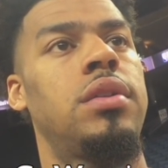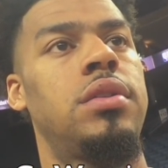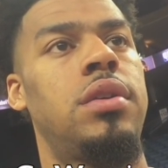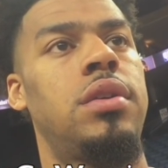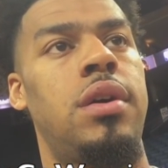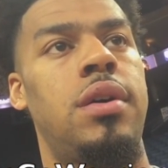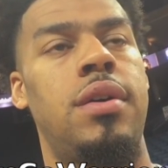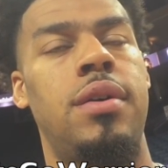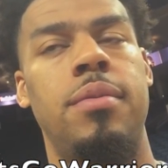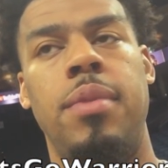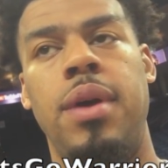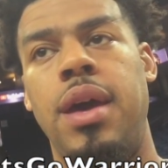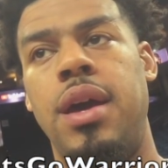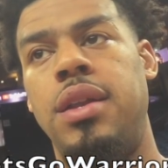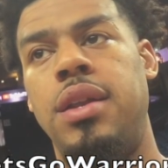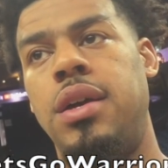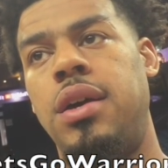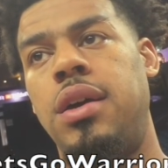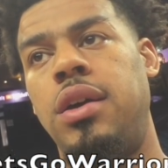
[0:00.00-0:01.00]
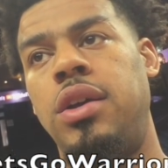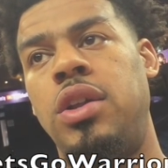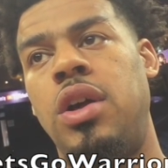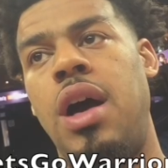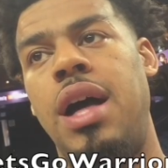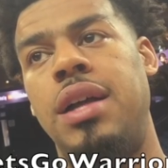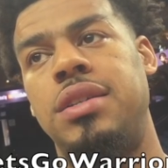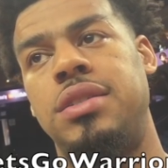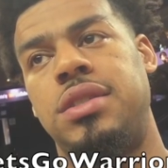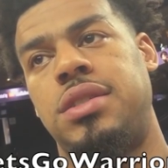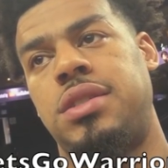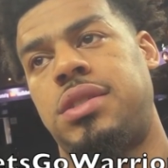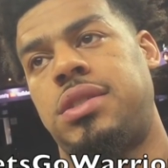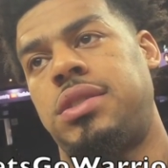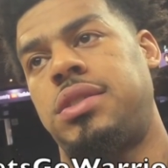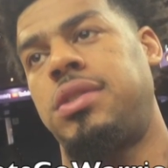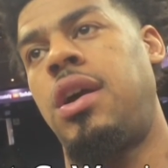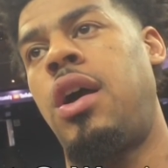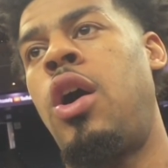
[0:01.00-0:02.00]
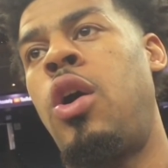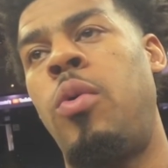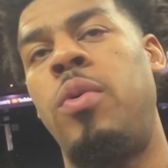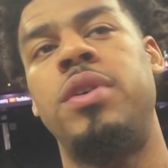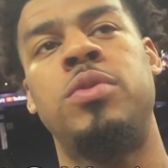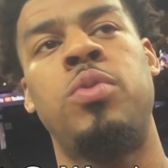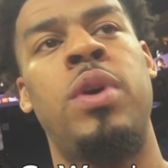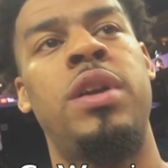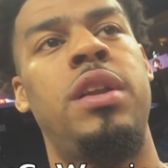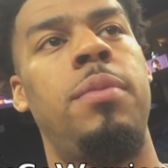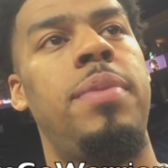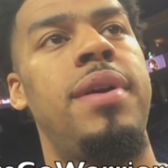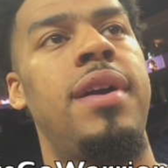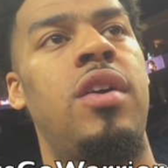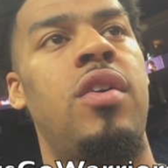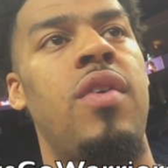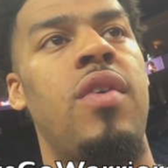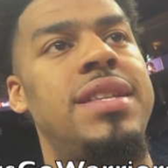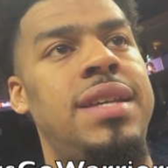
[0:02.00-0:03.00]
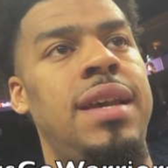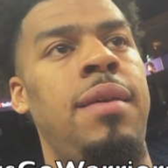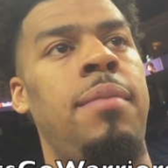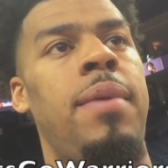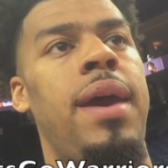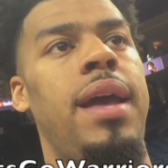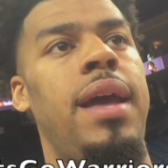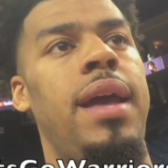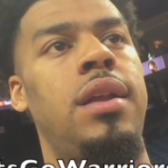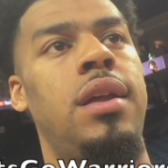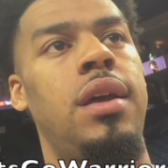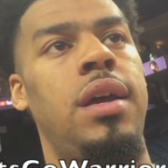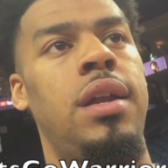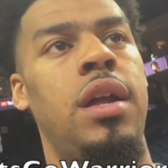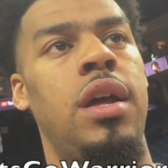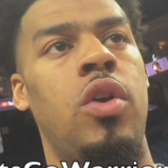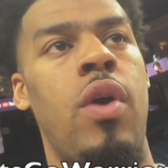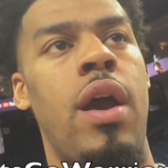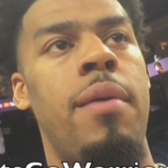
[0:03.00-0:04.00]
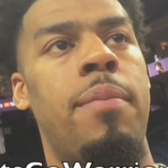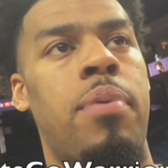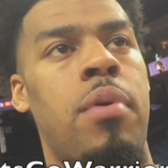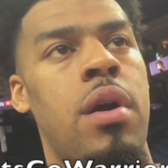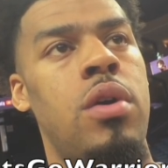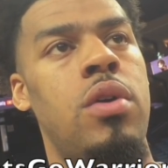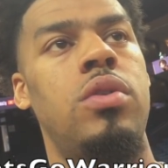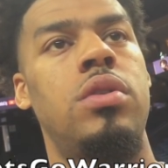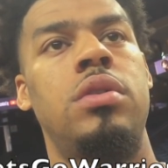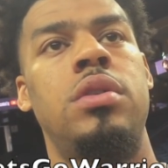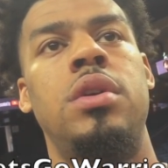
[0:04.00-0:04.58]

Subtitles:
You know, I just always wanted to be a great teammate and a great pro.